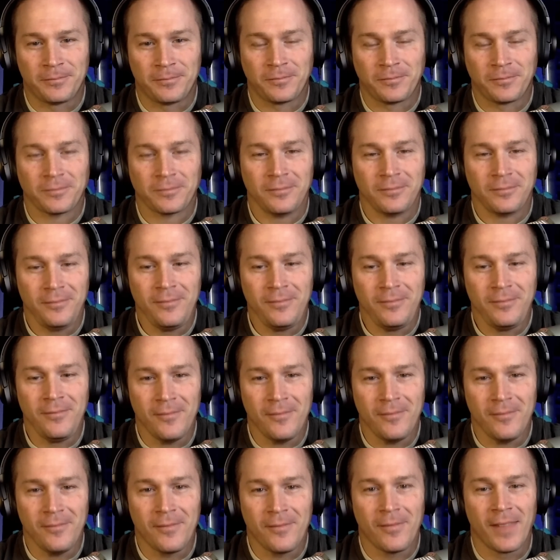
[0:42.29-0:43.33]

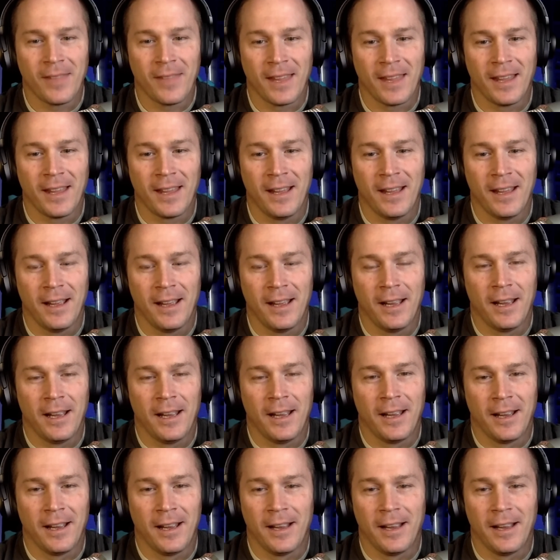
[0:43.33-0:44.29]
The person shown says nothing.